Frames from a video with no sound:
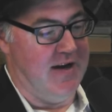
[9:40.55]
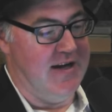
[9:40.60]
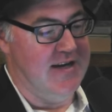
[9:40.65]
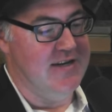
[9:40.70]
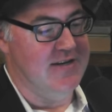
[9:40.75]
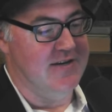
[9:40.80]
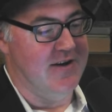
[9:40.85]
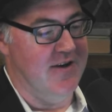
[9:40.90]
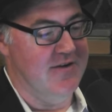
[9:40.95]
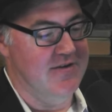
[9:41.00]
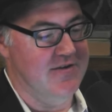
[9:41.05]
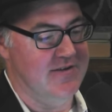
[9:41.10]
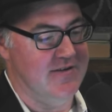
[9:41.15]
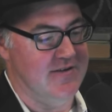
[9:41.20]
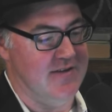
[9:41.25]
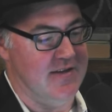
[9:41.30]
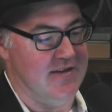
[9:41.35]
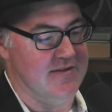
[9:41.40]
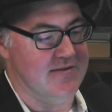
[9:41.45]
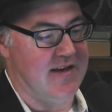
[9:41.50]
he
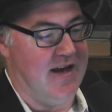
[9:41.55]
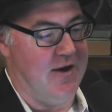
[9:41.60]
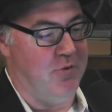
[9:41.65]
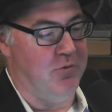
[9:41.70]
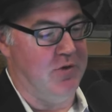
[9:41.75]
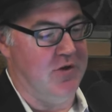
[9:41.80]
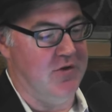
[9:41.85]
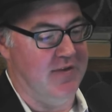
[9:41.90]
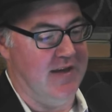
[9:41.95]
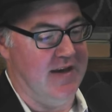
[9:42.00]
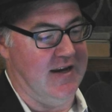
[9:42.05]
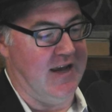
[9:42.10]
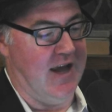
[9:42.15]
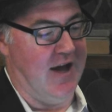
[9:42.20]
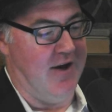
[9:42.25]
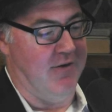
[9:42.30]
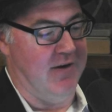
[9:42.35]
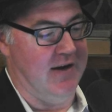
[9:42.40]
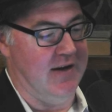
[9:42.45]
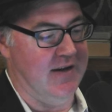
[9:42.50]
noticed this, how well they're
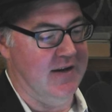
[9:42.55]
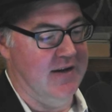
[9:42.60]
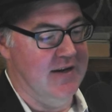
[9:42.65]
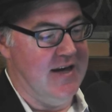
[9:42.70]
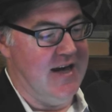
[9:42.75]
going.